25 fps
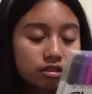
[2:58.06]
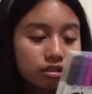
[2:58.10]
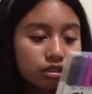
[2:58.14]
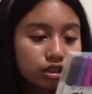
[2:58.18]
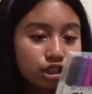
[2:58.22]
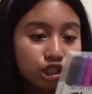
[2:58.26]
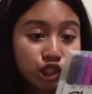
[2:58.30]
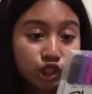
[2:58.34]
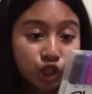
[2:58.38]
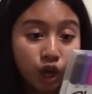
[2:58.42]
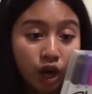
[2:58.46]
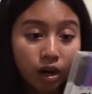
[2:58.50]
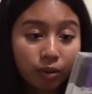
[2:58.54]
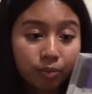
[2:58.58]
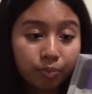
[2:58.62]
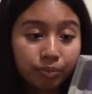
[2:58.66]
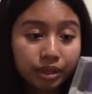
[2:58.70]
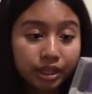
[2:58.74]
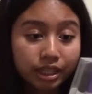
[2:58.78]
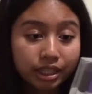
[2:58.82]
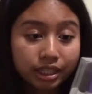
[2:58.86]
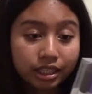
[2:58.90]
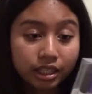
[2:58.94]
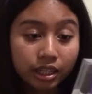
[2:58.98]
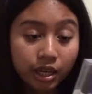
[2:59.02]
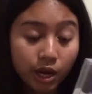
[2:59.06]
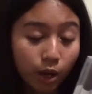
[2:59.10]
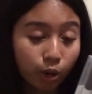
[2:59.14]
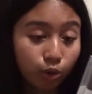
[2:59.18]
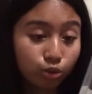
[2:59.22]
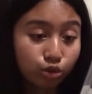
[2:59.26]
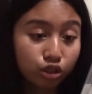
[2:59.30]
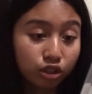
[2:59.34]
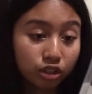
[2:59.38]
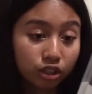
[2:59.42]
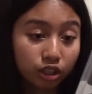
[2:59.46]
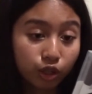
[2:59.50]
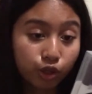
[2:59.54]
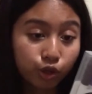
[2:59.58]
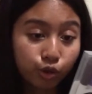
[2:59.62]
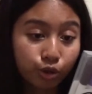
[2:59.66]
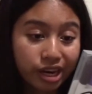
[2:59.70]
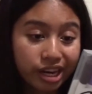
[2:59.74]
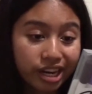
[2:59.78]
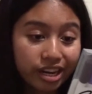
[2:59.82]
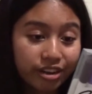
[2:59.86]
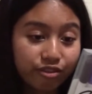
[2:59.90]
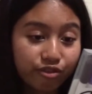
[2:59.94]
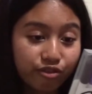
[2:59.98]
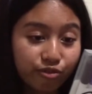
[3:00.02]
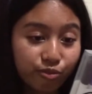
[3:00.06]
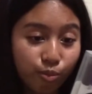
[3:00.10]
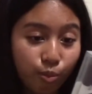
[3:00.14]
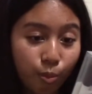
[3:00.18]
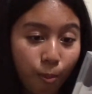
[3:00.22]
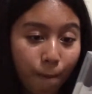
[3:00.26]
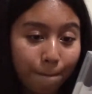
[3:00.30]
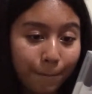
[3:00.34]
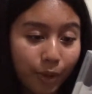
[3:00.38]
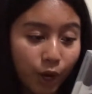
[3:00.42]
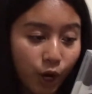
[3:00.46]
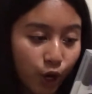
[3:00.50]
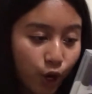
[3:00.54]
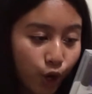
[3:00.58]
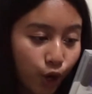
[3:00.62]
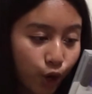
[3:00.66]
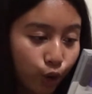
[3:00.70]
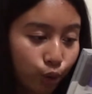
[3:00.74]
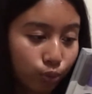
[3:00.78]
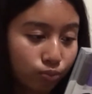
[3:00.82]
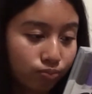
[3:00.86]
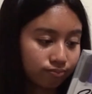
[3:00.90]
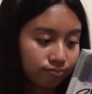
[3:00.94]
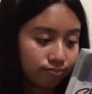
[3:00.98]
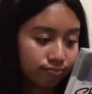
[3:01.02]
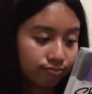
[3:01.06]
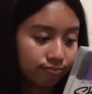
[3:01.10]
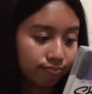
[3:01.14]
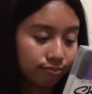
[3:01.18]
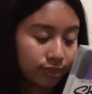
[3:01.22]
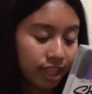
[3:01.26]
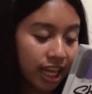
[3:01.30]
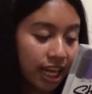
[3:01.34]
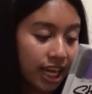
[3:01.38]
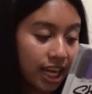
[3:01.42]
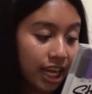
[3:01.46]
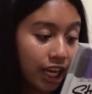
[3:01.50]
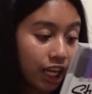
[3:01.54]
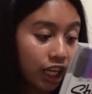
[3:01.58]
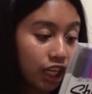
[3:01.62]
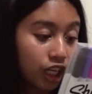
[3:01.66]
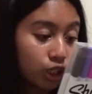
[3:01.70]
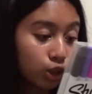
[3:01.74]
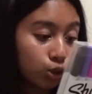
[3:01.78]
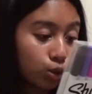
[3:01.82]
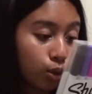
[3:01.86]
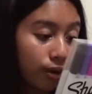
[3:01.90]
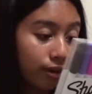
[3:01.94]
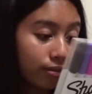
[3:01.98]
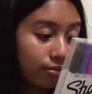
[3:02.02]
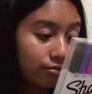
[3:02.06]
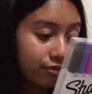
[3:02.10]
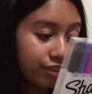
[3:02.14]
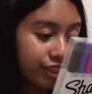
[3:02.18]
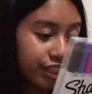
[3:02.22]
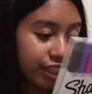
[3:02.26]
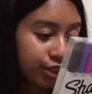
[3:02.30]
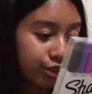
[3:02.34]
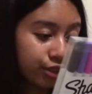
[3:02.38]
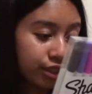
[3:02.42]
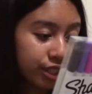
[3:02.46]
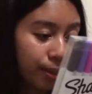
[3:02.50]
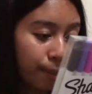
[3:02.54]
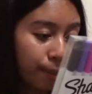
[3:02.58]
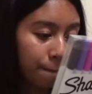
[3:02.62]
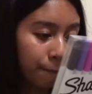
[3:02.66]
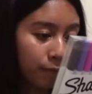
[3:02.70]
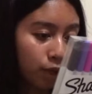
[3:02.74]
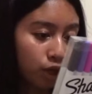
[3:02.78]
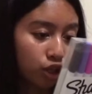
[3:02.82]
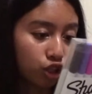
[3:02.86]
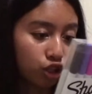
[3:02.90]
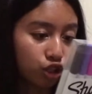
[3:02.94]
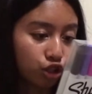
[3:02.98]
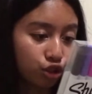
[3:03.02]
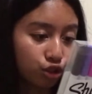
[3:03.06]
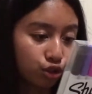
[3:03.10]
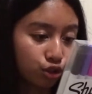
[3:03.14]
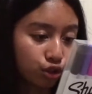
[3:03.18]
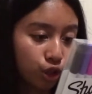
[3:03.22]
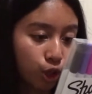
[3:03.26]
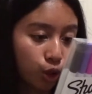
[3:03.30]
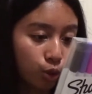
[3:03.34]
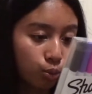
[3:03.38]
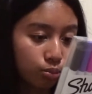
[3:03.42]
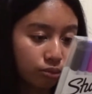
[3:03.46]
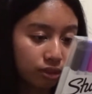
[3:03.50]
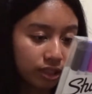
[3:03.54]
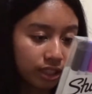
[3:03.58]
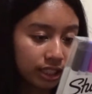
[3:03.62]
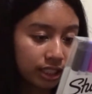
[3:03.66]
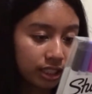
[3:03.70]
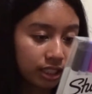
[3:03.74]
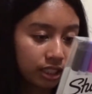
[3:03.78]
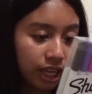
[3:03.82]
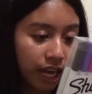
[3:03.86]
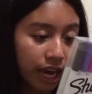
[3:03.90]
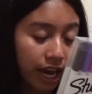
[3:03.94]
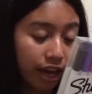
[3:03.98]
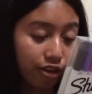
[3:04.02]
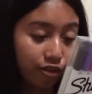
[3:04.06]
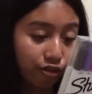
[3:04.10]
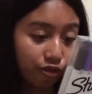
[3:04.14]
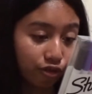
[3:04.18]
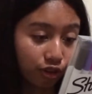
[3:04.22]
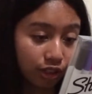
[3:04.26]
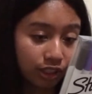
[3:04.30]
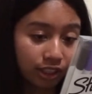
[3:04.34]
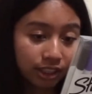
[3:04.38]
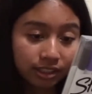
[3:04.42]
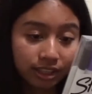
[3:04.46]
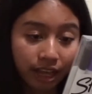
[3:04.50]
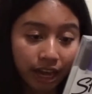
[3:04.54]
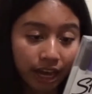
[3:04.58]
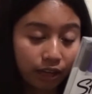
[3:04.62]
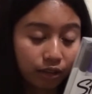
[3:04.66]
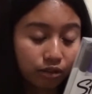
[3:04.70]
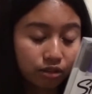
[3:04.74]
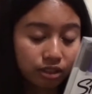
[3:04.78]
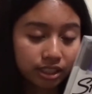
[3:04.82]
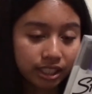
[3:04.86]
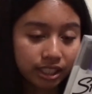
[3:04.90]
Sharpie Note Creative Marker. 12 chisel markers, no bleed and versatile